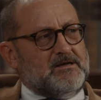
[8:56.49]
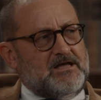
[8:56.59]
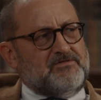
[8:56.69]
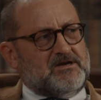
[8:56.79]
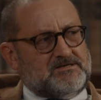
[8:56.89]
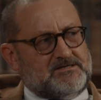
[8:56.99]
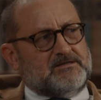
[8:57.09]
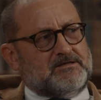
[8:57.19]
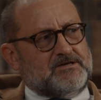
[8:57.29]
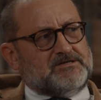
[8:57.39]
He thinks
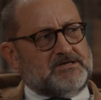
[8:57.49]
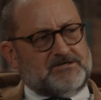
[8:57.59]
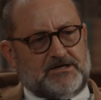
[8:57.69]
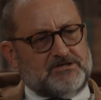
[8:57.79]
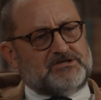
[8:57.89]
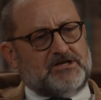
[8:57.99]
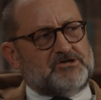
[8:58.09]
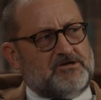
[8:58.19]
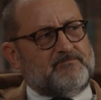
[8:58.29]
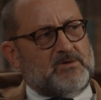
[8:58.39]
that this is a
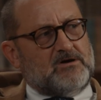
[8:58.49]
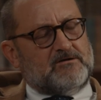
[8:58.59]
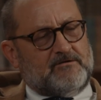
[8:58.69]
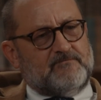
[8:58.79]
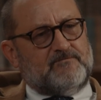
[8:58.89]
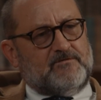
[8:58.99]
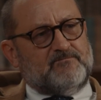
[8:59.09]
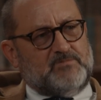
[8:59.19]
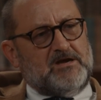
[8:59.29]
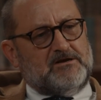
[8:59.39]
constitutive part of
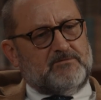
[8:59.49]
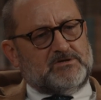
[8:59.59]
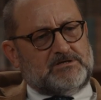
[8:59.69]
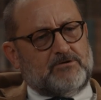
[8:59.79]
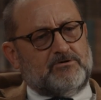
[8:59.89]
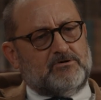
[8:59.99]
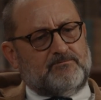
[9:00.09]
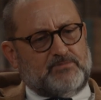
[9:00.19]
being a material